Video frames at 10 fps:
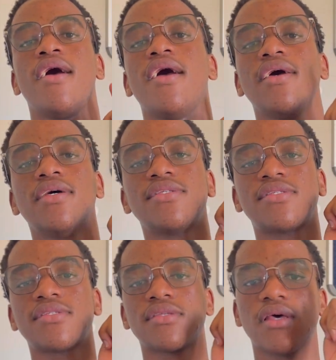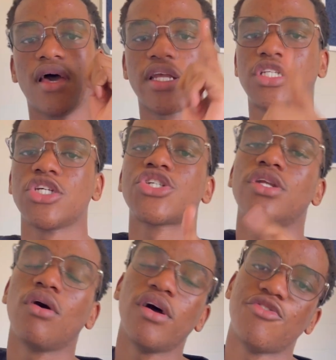is
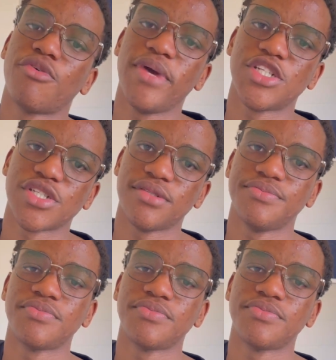additional information.